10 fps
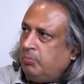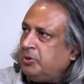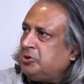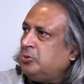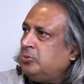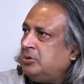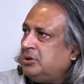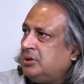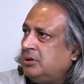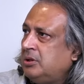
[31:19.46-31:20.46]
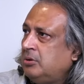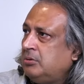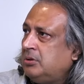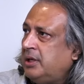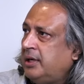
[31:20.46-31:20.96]
Pashtuns, you
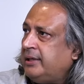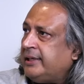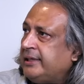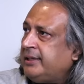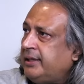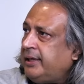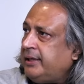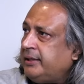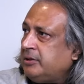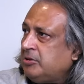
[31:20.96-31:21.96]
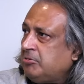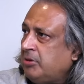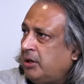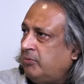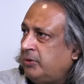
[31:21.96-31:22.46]
know, their identity,
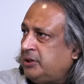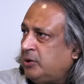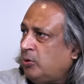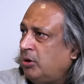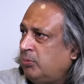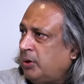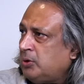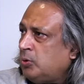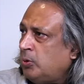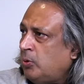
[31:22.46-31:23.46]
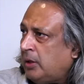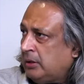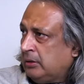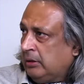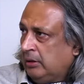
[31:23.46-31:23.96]
which they call a
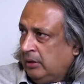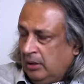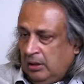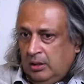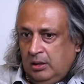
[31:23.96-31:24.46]
Pakhtunkhwa. Yes.